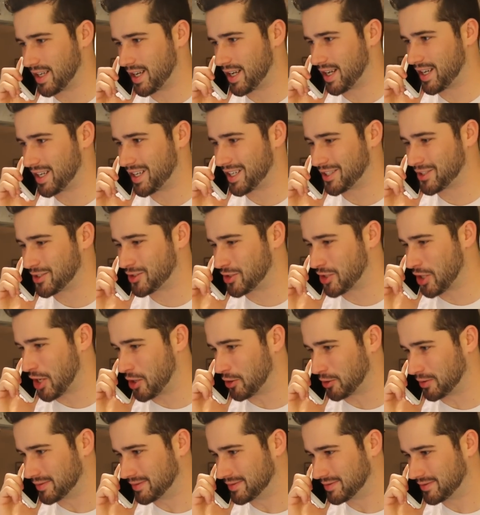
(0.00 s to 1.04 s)
It's
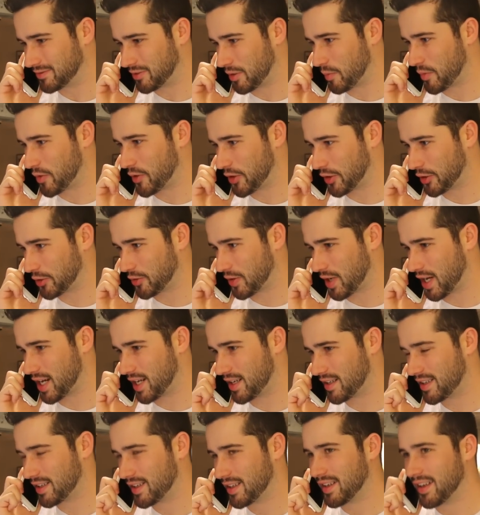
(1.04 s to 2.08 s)
Joe from third
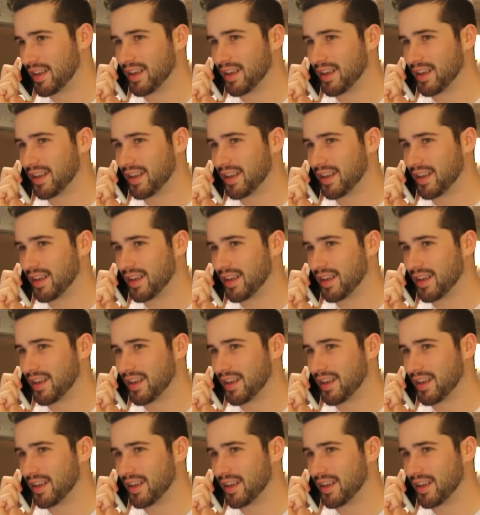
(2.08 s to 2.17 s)
grade.